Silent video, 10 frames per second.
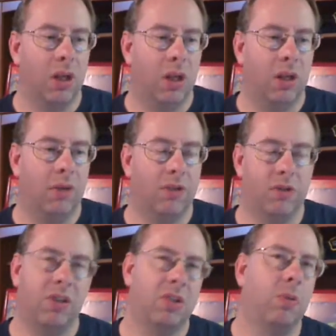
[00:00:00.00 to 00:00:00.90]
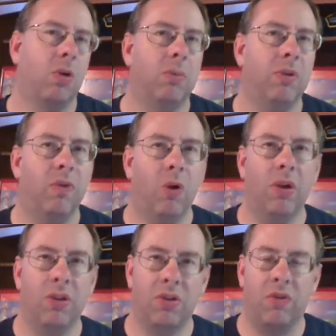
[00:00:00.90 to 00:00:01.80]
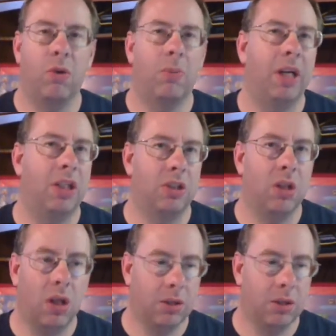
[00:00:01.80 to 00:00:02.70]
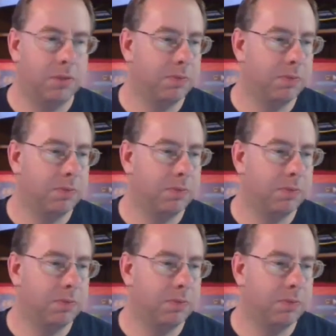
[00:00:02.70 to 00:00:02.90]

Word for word: uh, first of all, this book will be four hundred thirty four pages long.